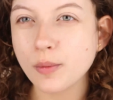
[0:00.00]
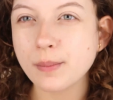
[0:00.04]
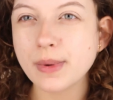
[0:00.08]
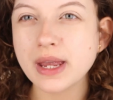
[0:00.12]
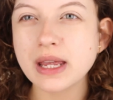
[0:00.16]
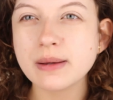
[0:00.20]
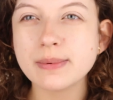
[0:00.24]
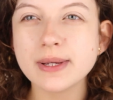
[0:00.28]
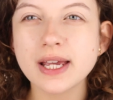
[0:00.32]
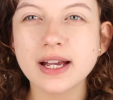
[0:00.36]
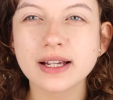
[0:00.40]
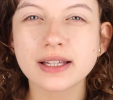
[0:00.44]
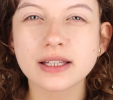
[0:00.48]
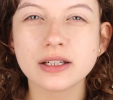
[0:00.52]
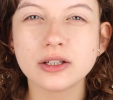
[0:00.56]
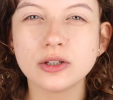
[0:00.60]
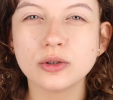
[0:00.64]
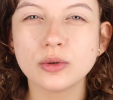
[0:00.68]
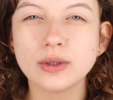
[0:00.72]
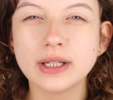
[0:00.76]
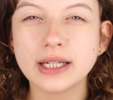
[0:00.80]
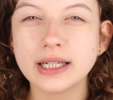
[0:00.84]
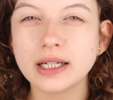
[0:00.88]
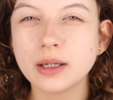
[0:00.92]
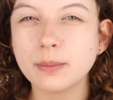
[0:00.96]
Or maybe I can
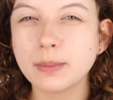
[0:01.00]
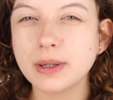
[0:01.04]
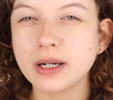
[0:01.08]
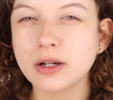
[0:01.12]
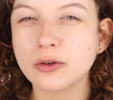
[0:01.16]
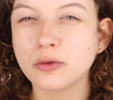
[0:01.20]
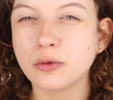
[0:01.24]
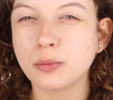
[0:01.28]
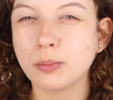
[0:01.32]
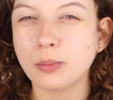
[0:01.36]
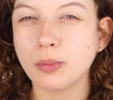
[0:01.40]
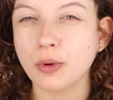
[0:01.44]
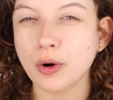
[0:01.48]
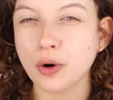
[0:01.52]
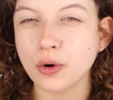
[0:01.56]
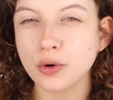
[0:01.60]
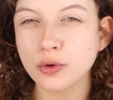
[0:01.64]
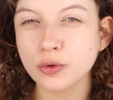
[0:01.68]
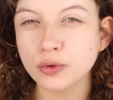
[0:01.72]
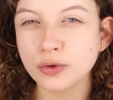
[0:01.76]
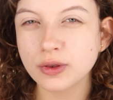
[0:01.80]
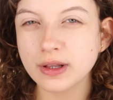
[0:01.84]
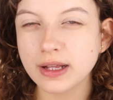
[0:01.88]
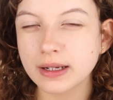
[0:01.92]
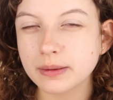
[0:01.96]
do a little bit of
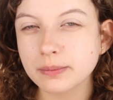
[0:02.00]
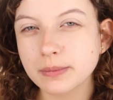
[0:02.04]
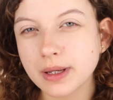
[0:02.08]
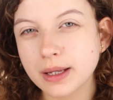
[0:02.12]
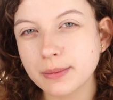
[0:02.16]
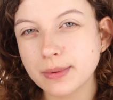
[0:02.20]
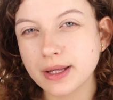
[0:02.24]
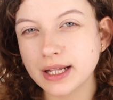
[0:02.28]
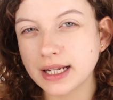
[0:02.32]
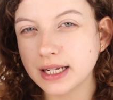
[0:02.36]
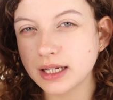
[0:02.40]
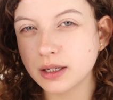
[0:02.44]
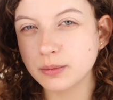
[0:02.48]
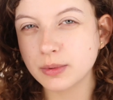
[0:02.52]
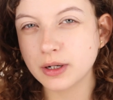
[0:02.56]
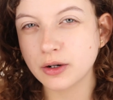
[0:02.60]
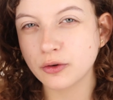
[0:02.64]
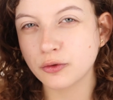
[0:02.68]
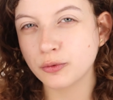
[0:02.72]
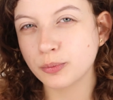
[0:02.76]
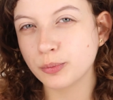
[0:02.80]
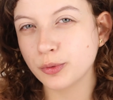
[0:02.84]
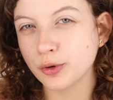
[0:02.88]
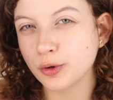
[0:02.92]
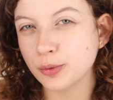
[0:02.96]
both, like maybe a little bit
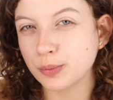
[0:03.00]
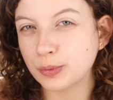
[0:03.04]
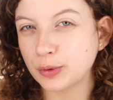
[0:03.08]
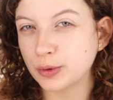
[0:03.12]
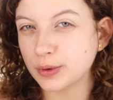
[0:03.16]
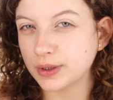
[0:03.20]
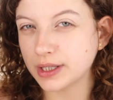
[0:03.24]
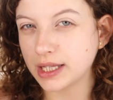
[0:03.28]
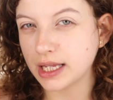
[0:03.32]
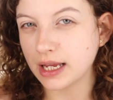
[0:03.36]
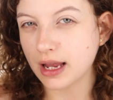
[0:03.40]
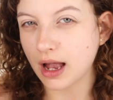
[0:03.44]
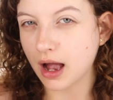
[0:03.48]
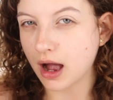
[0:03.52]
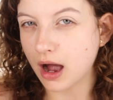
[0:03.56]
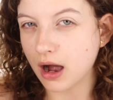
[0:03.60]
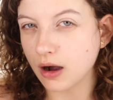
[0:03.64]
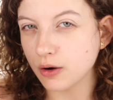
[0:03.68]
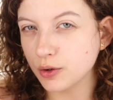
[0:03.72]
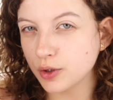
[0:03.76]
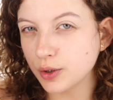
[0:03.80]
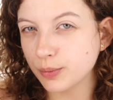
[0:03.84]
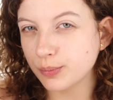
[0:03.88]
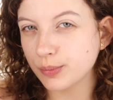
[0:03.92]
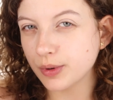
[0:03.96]
of purple in the
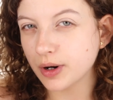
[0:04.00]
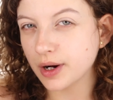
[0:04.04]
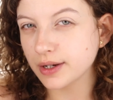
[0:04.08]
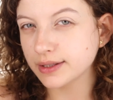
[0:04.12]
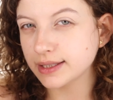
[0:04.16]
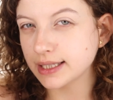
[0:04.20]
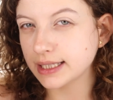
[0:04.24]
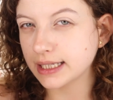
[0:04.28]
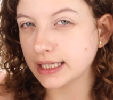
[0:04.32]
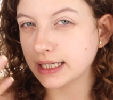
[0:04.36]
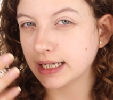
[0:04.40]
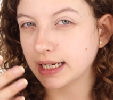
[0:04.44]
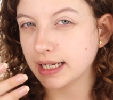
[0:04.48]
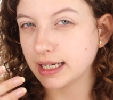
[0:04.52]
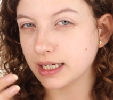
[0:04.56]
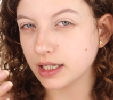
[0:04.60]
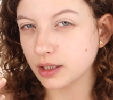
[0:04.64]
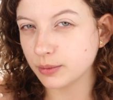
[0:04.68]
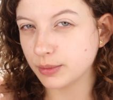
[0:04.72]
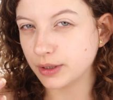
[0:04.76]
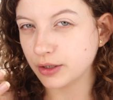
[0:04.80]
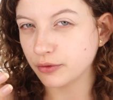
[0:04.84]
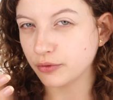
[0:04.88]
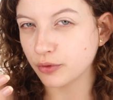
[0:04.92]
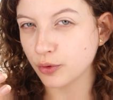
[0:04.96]
outer part and then a
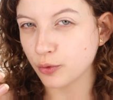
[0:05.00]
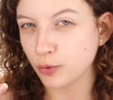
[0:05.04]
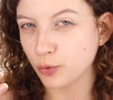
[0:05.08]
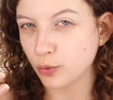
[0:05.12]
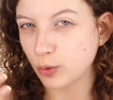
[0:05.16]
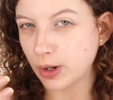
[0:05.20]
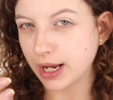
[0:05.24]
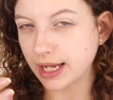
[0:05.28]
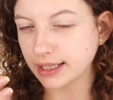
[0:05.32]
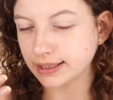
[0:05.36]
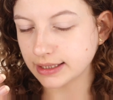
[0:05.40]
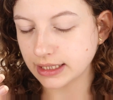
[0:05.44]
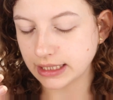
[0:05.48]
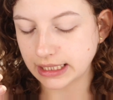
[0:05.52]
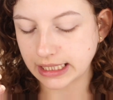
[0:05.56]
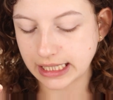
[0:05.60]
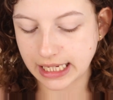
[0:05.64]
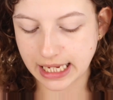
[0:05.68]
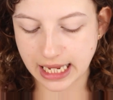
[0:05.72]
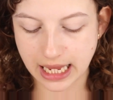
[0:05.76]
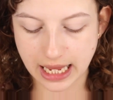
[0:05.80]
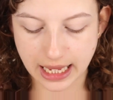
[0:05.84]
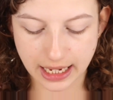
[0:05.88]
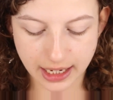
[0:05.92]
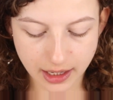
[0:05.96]
little bit of a red in
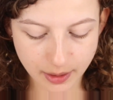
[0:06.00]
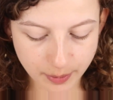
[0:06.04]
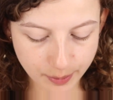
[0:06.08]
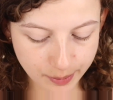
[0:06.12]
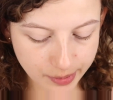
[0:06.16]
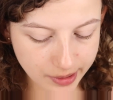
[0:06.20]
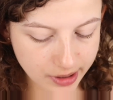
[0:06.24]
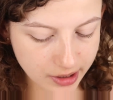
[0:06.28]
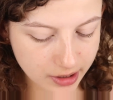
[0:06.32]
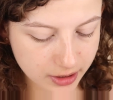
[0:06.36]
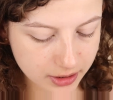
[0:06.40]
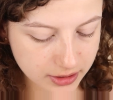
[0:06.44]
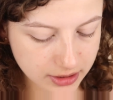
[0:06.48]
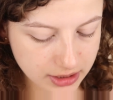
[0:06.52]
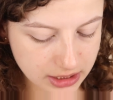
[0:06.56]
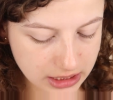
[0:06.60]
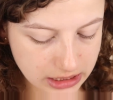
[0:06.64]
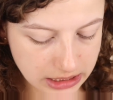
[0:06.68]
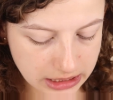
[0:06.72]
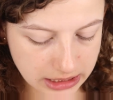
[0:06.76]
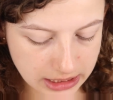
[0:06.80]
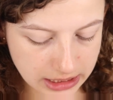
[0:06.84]
the inner part.